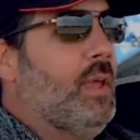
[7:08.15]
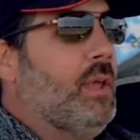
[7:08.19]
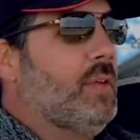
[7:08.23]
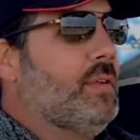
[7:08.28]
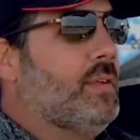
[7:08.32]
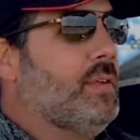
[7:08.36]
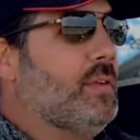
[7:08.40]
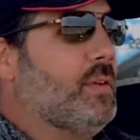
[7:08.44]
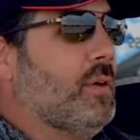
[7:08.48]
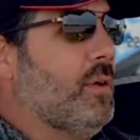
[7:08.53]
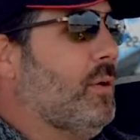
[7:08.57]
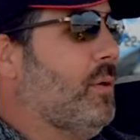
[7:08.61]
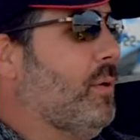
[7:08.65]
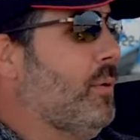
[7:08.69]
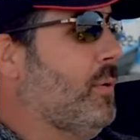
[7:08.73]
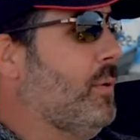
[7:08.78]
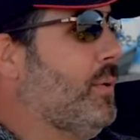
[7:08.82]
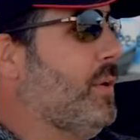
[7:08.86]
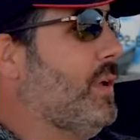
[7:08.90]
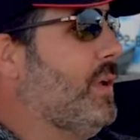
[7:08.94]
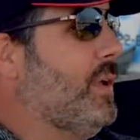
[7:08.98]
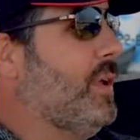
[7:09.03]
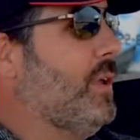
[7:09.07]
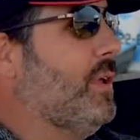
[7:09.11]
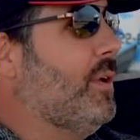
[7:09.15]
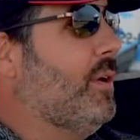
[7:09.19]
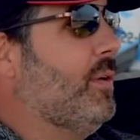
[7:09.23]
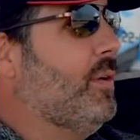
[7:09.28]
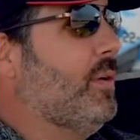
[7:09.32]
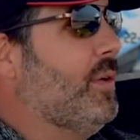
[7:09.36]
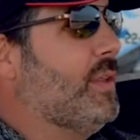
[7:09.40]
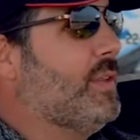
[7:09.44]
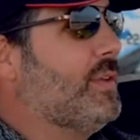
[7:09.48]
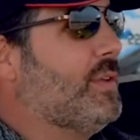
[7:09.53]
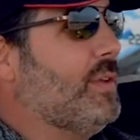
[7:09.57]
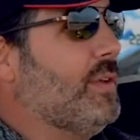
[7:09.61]
So you know,
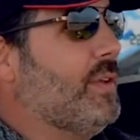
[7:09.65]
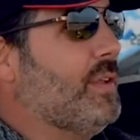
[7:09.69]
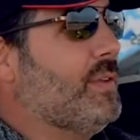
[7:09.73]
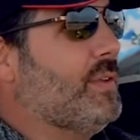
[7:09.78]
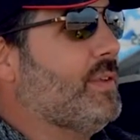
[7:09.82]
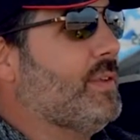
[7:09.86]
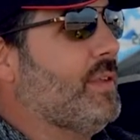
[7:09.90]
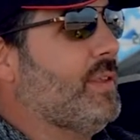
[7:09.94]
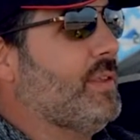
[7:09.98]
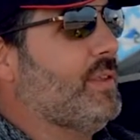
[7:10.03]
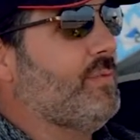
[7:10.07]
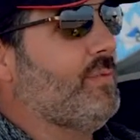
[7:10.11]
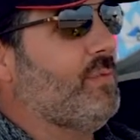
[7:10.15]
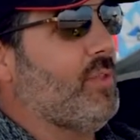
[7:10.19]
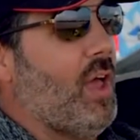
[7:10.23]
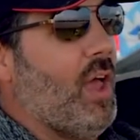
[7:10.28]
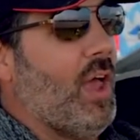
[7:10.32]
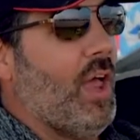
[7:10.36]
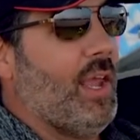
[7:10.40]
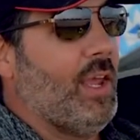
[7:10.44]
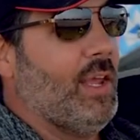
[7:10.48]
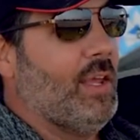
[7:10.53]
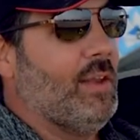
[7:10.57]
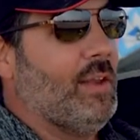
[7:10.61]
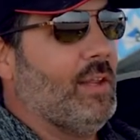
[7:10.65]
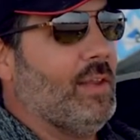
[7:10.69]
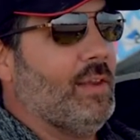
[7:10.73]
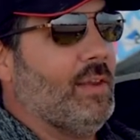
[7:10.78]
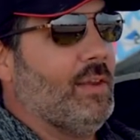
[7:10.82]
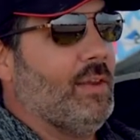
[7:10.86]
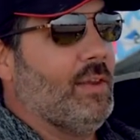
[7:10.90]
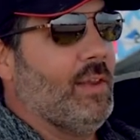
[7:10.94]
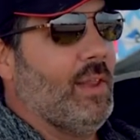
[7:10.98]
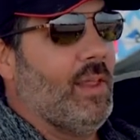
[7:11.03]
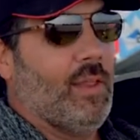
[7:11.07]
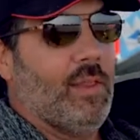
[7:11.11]
it's flying,
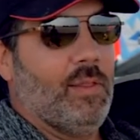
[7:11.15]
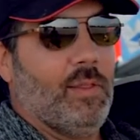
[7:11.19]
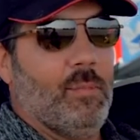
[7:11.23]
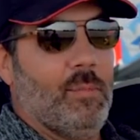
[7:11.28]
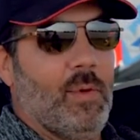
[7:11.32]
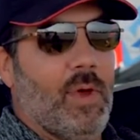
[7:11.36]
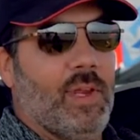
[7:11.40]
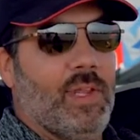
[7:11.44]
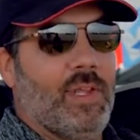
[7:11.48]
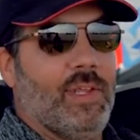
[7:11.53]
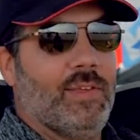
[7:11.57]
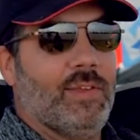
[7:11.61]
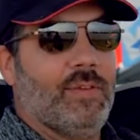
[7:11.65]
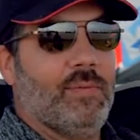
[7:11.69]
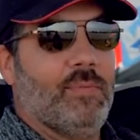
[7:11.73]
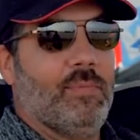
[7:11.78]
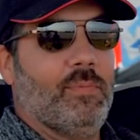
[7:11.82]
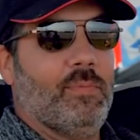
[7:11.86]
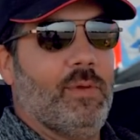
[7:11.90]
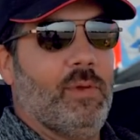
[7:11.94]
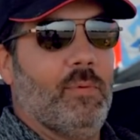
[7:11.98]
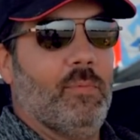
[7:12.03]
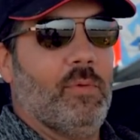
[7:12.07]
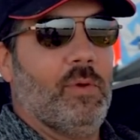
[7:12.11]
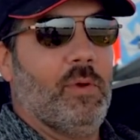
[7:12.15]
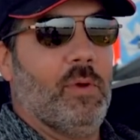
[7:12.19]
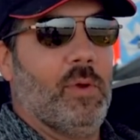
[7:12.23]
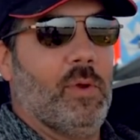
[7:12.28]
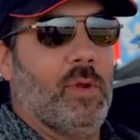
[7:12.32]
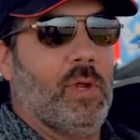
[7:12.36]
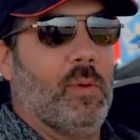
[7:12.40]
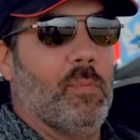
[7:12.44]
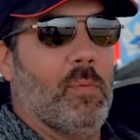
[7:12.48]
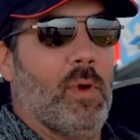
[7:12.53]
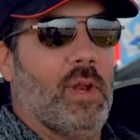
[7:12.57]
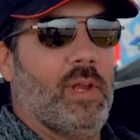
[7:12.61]
and the money's, you know, where
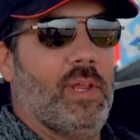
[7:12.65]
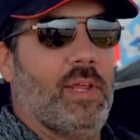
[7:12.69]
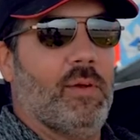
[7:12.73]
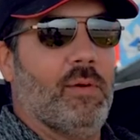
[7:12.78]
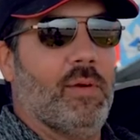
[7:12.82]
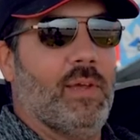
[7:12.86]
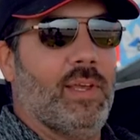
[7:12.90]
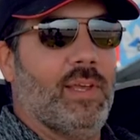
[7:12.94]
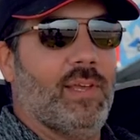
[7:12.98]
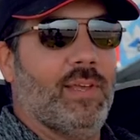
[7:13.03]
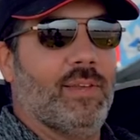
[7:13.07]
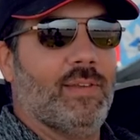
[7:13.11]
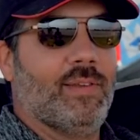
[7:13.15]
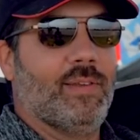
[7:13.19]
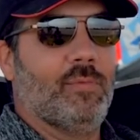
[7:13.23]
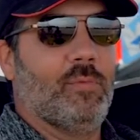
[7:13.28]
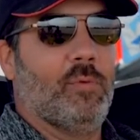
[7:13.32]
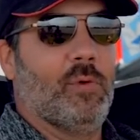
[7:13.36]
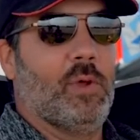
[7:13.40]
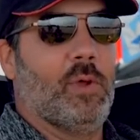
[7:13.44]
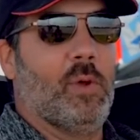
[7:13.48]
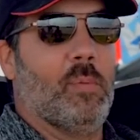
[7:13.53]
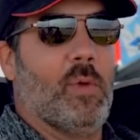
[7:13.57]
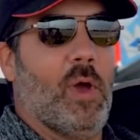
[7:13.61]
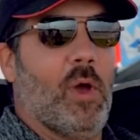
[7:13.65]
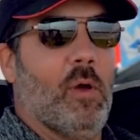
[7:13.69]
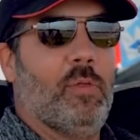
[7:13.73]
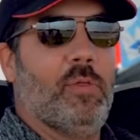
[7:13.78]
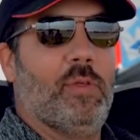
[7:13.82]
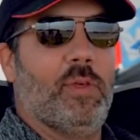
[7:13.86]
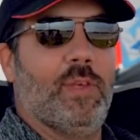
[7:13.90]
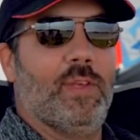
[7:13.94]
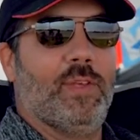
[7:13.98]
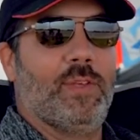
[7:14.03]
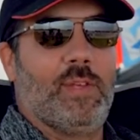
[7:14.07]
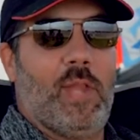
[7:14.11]
your money is, where your mouth
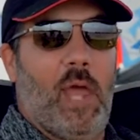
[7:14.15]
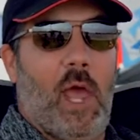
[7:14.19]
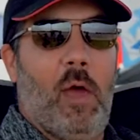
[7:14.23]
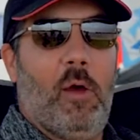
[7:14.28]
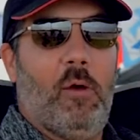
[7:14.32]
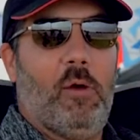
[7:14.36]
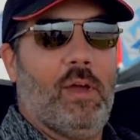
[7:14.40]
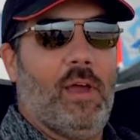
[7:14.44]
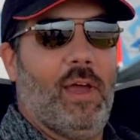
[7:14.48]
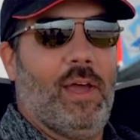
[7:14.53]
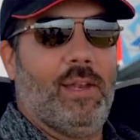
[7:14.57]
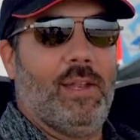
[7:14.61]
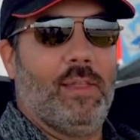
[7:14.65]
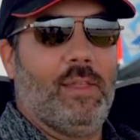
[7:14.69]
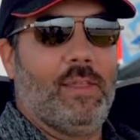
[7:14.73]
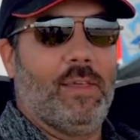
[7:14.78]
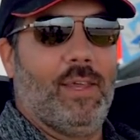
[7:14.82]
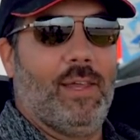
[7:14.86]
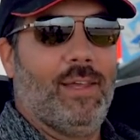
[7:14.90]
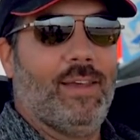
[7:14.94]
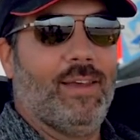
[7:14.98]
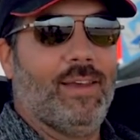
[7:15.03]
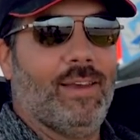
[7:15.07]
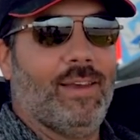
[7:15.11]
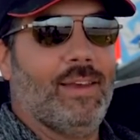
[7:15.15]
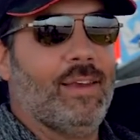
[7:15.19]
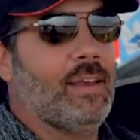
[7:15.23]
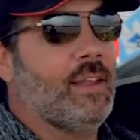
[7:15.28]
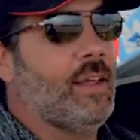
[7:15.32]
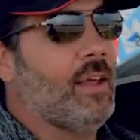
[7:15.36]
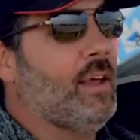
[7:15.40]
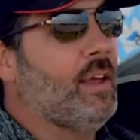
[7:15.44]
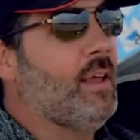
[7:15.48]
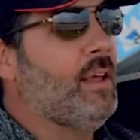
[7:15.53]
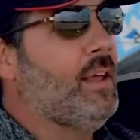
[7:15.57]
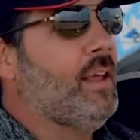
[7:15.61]
is now, kind of thing.
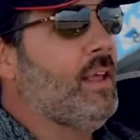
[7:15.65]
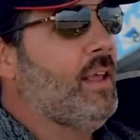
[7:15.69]
And